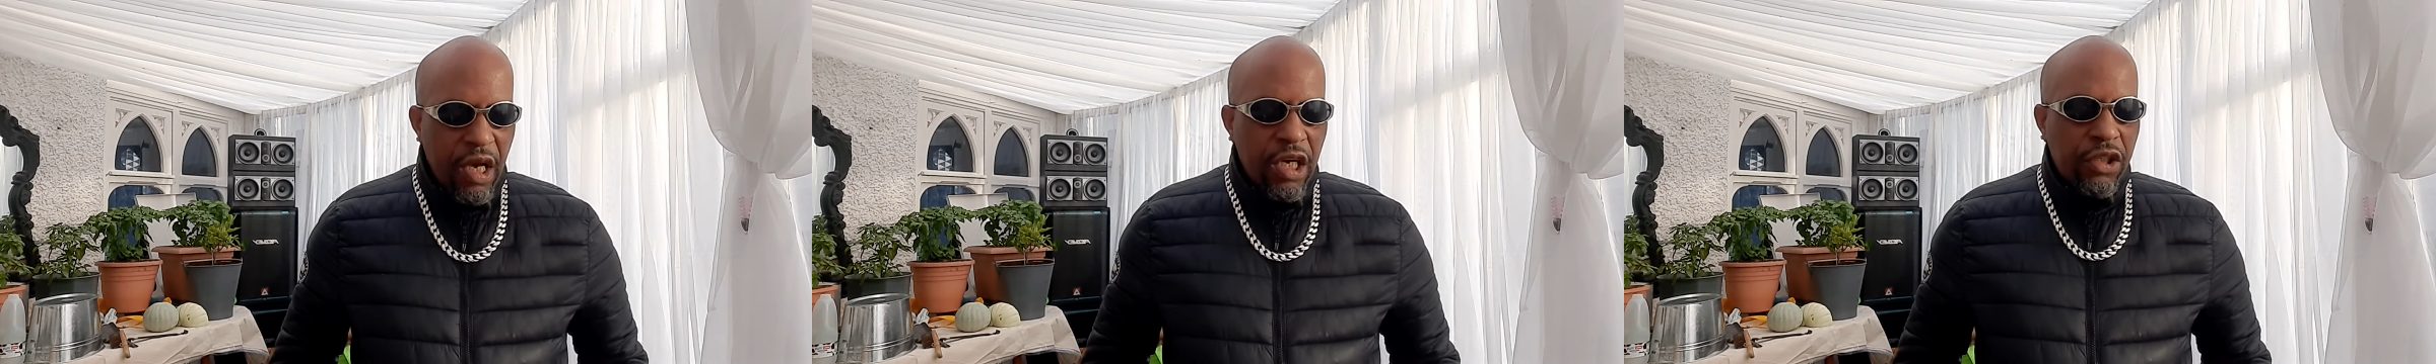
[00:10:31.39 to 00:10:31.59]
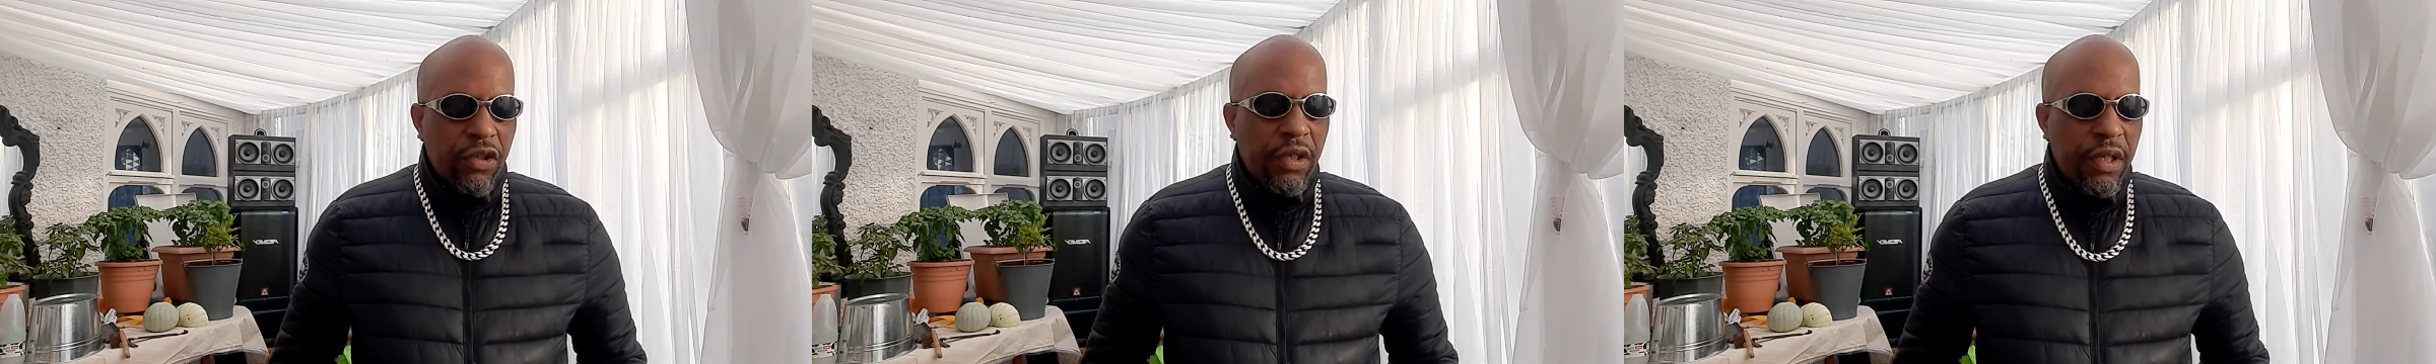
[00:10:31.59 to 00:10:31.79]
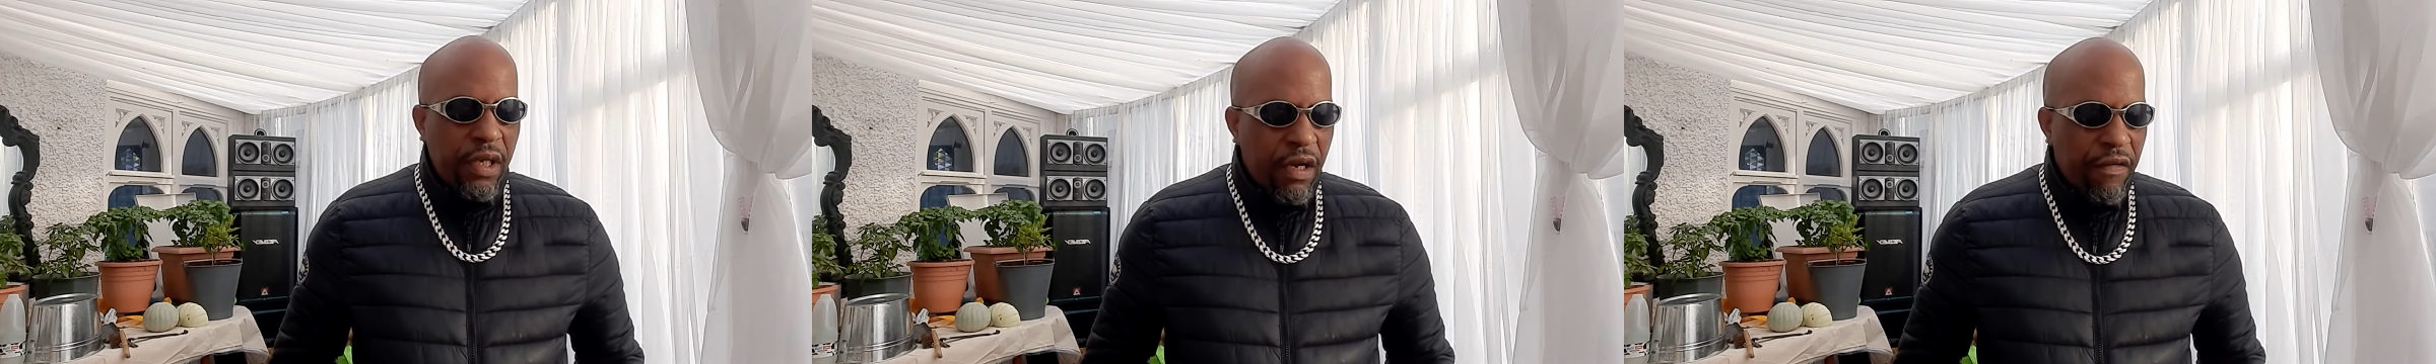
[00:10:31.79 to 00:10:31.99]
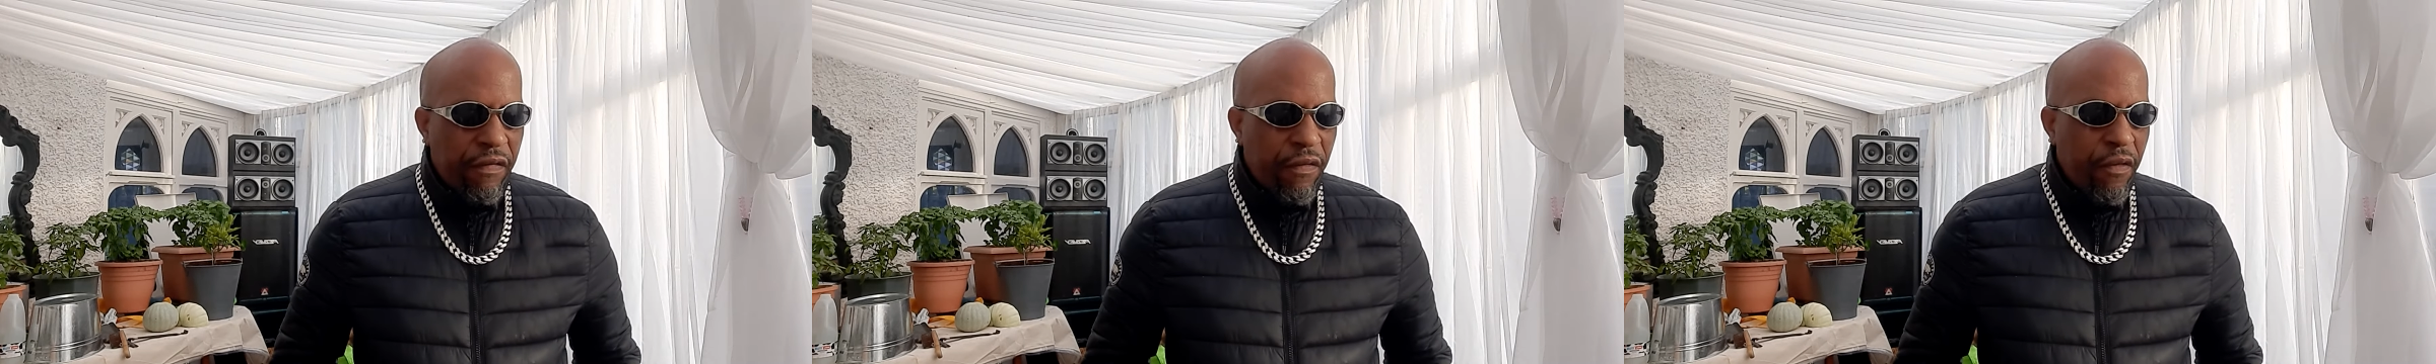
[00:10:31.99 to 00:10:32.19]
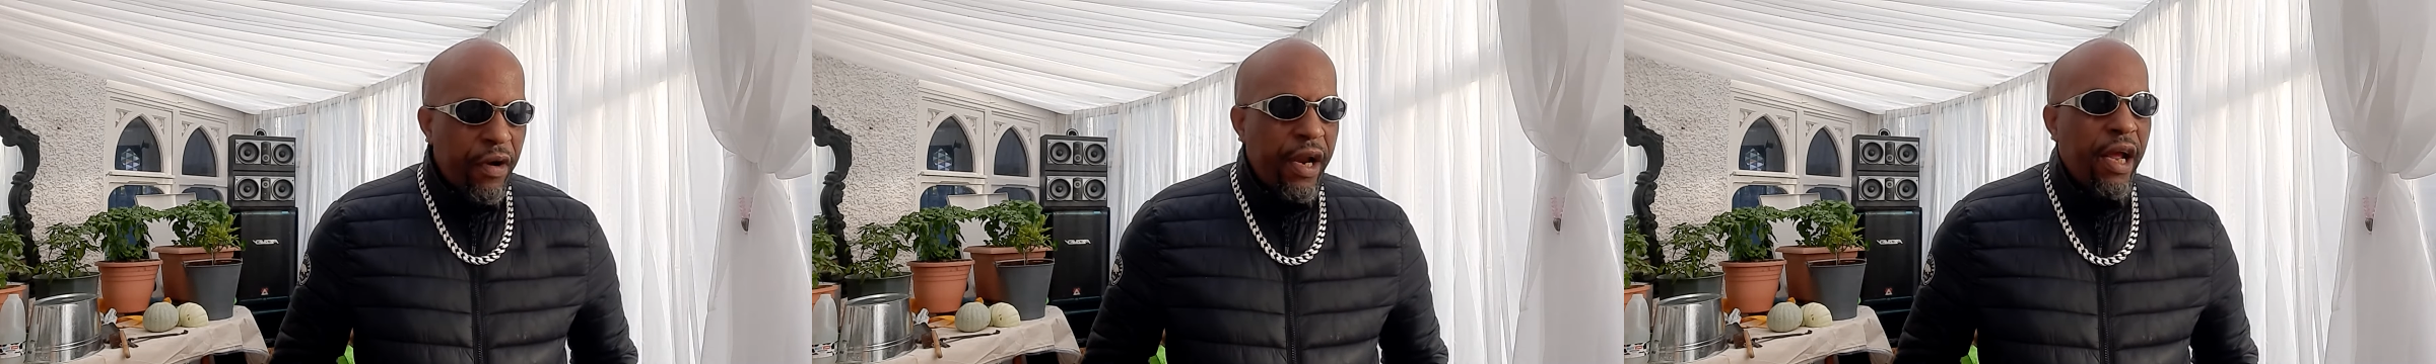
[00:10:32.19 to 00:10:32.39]
So
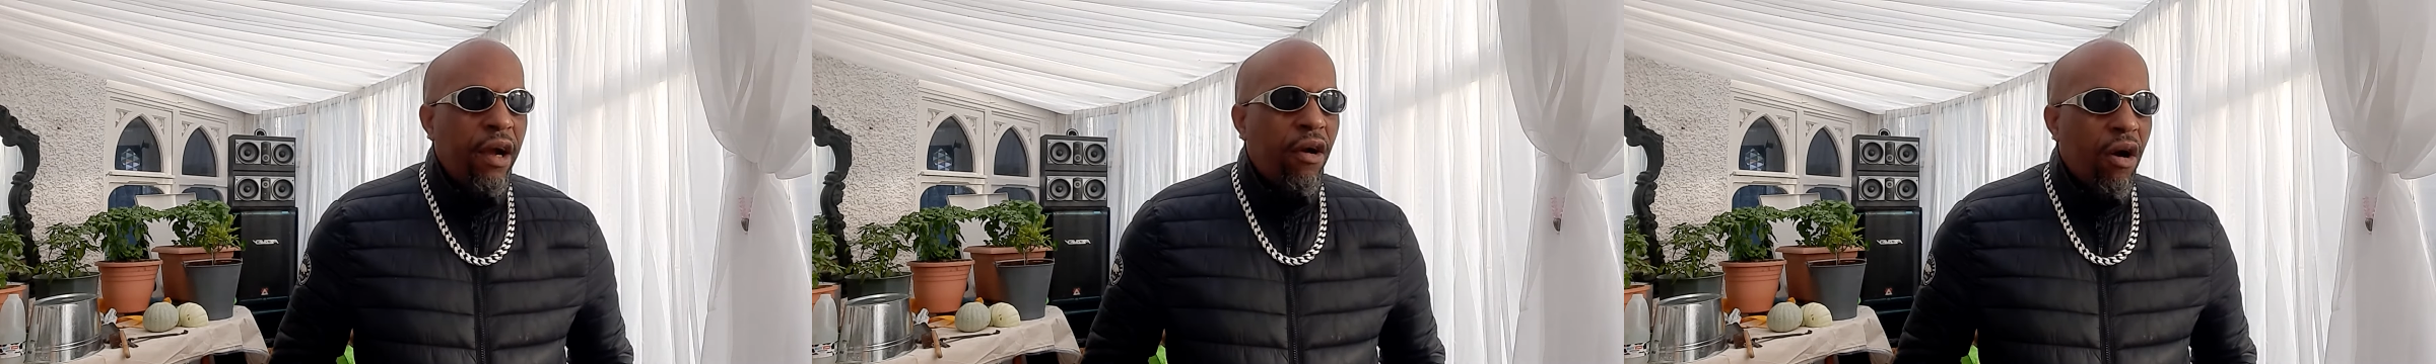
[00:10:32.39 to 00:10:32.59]
therefore, then